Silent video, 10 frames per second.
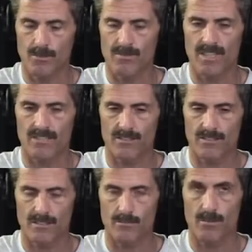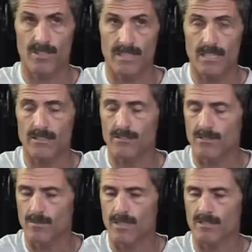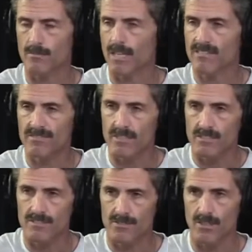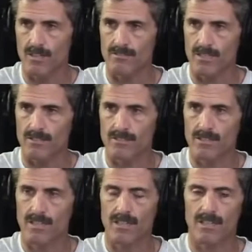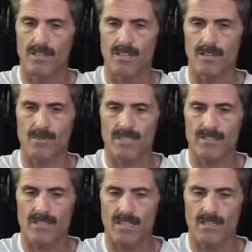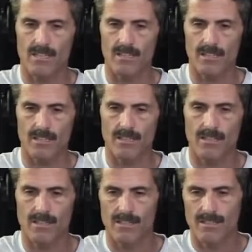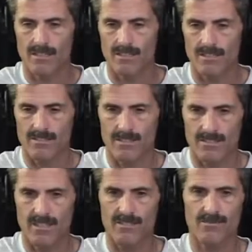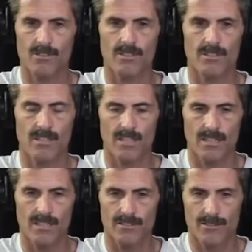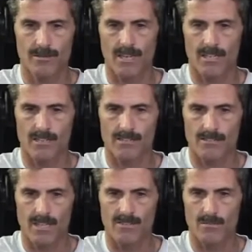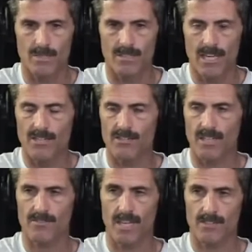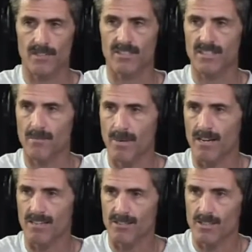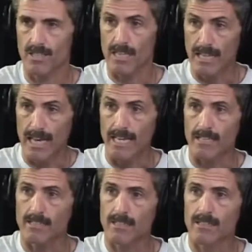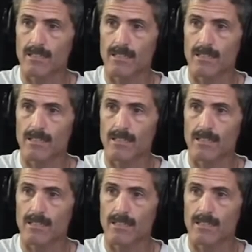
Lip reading: prevents or presents tremendous benefits for all of us. Because then these deceitful, tyrannical government agents have to actually step out into the light